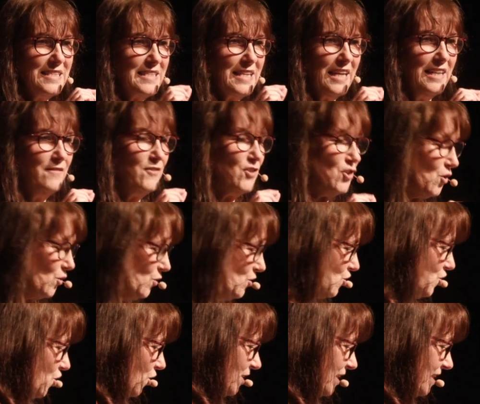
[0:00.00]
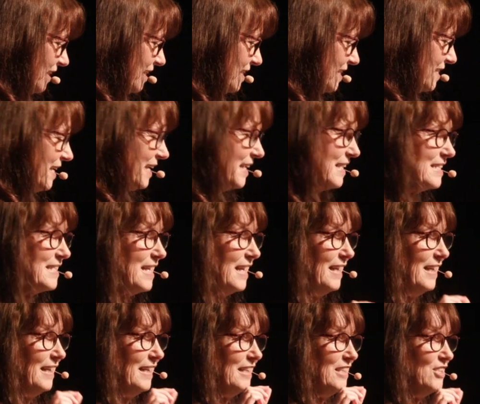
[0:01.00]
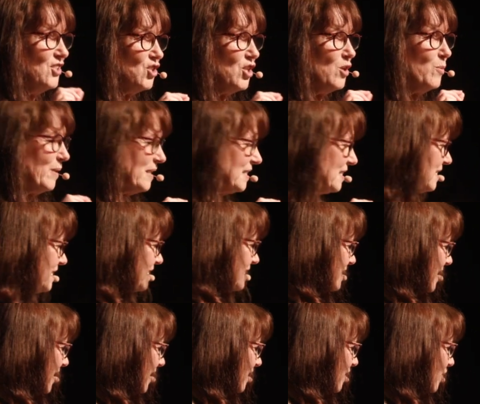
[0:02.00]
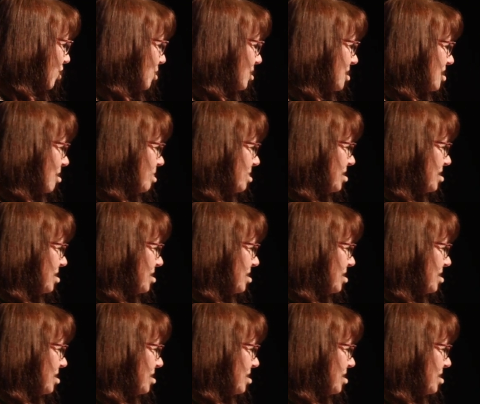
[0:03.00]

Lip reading: I just kind of jotted these things. She wasn't saying,